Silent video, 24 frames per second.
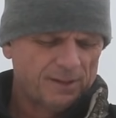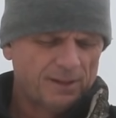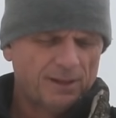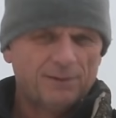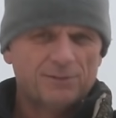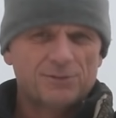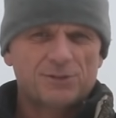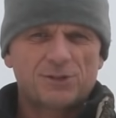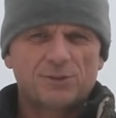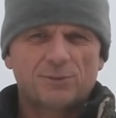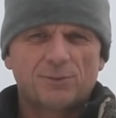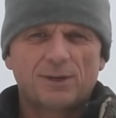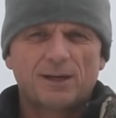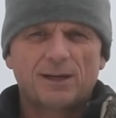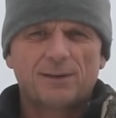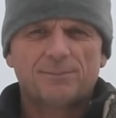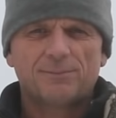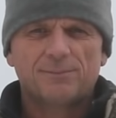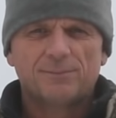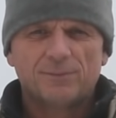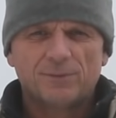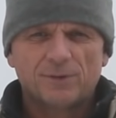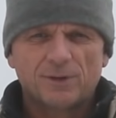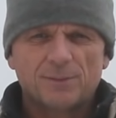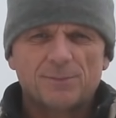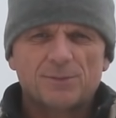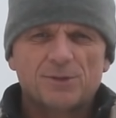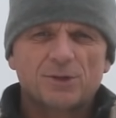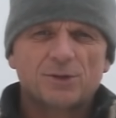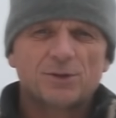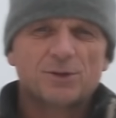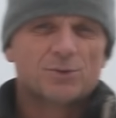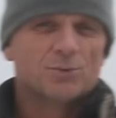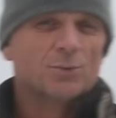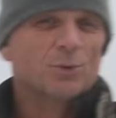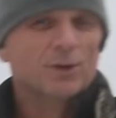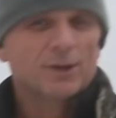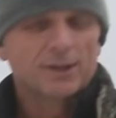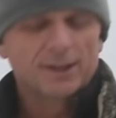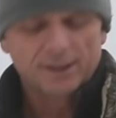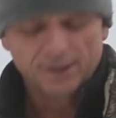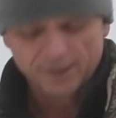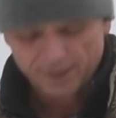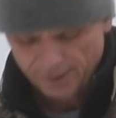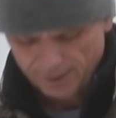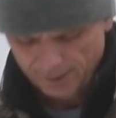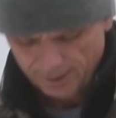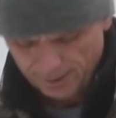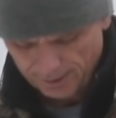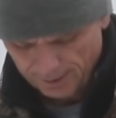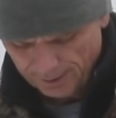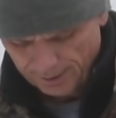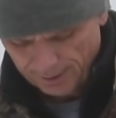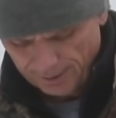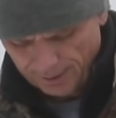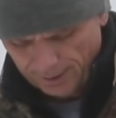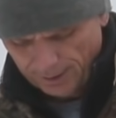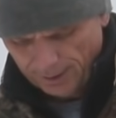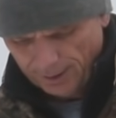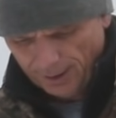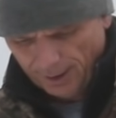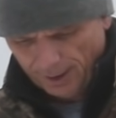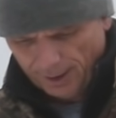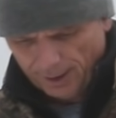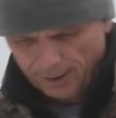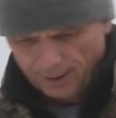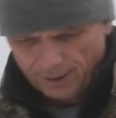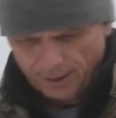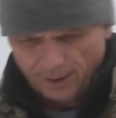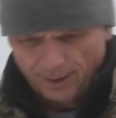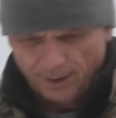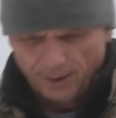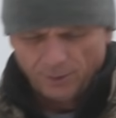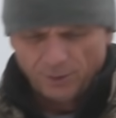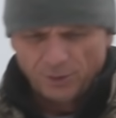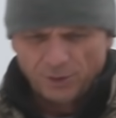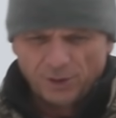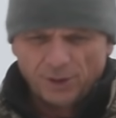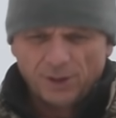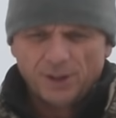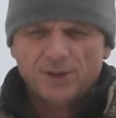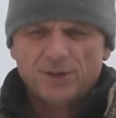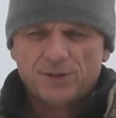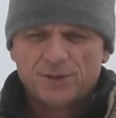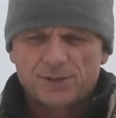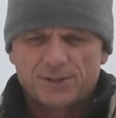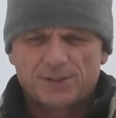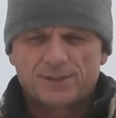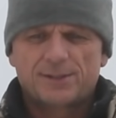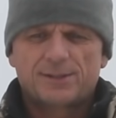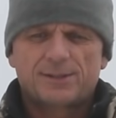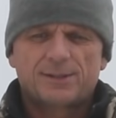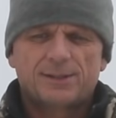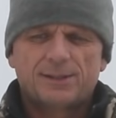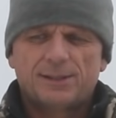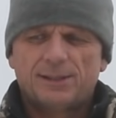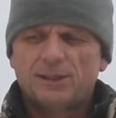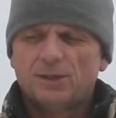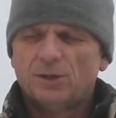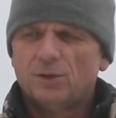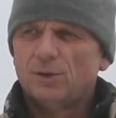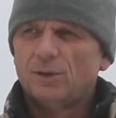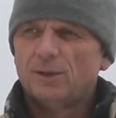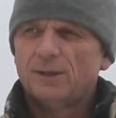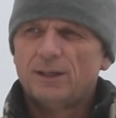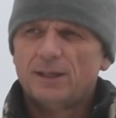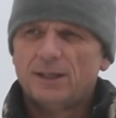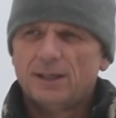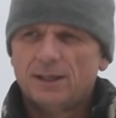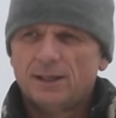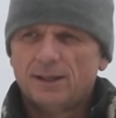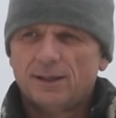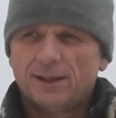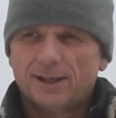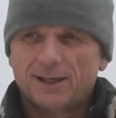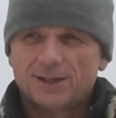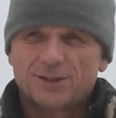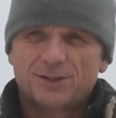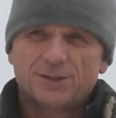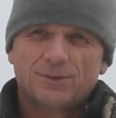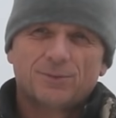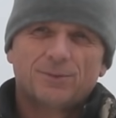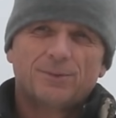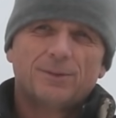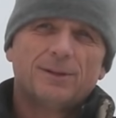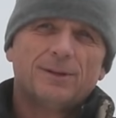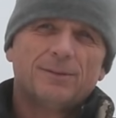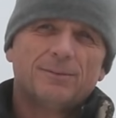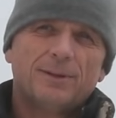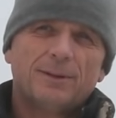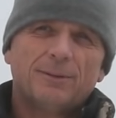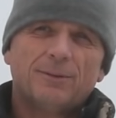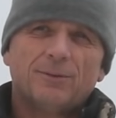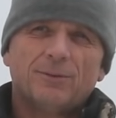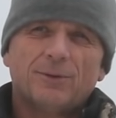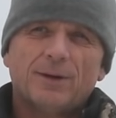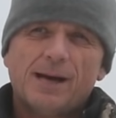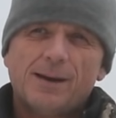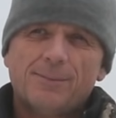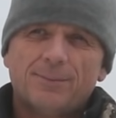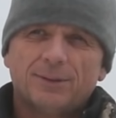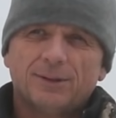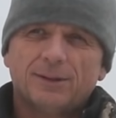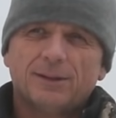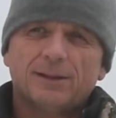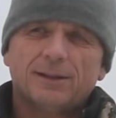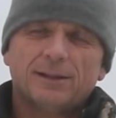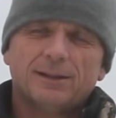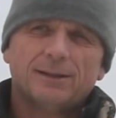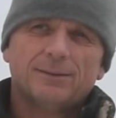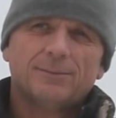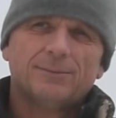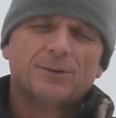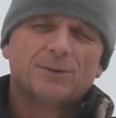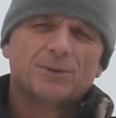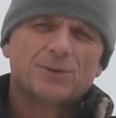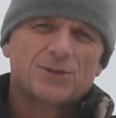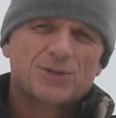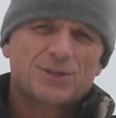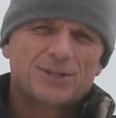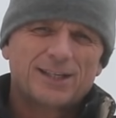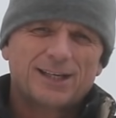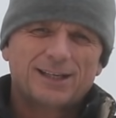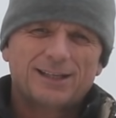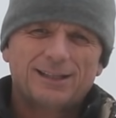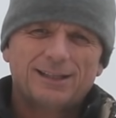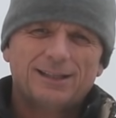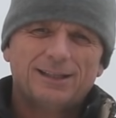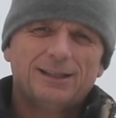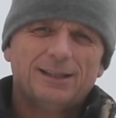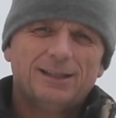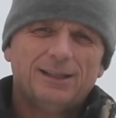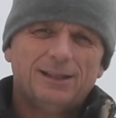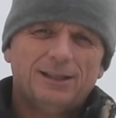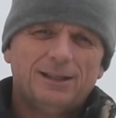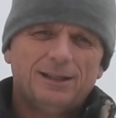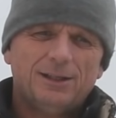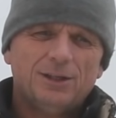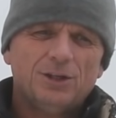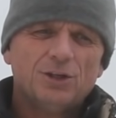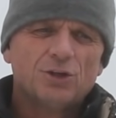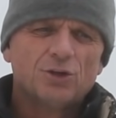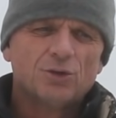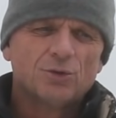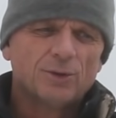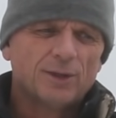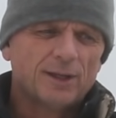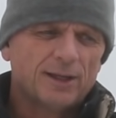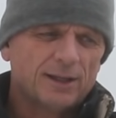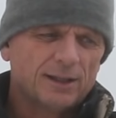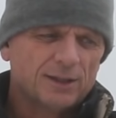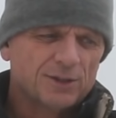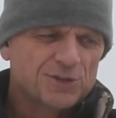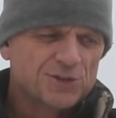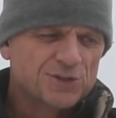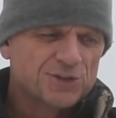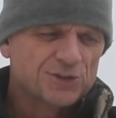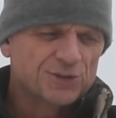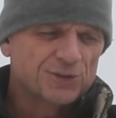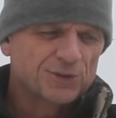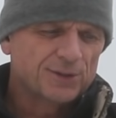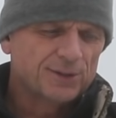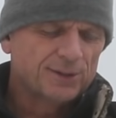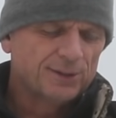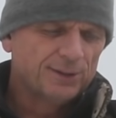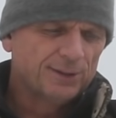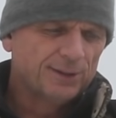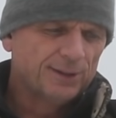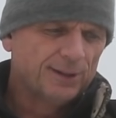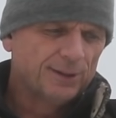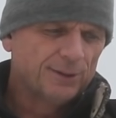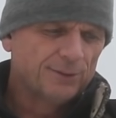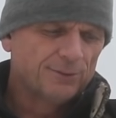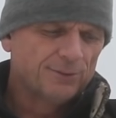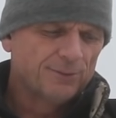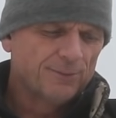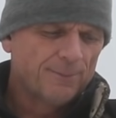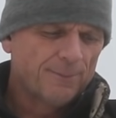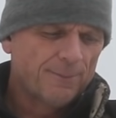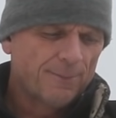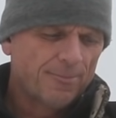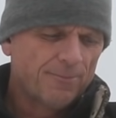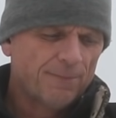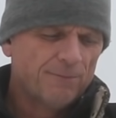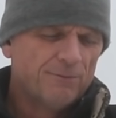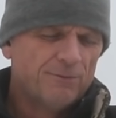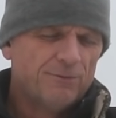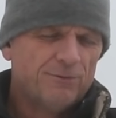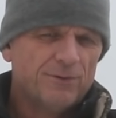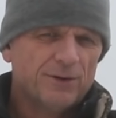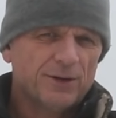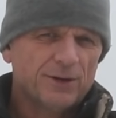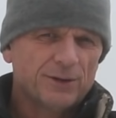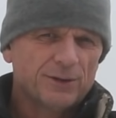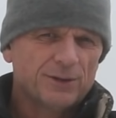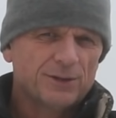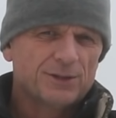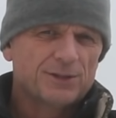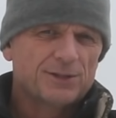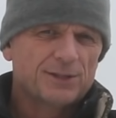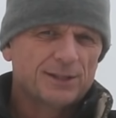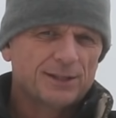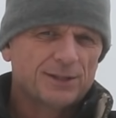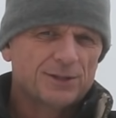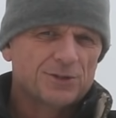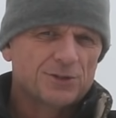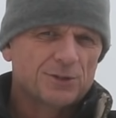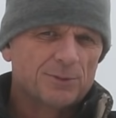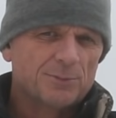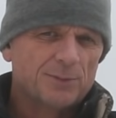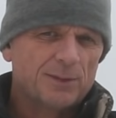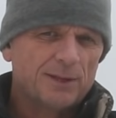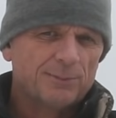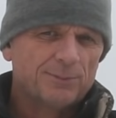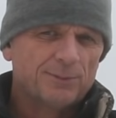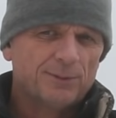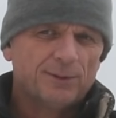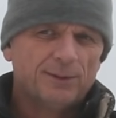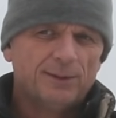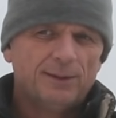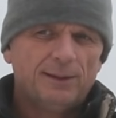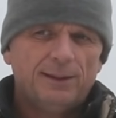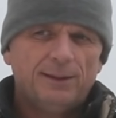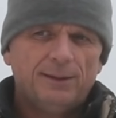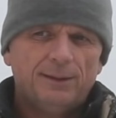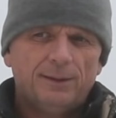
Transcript: obviously what I'm doing is working. We're slowly, actually maybe rapidly, but we're steadily creating a circle of very intelligent people,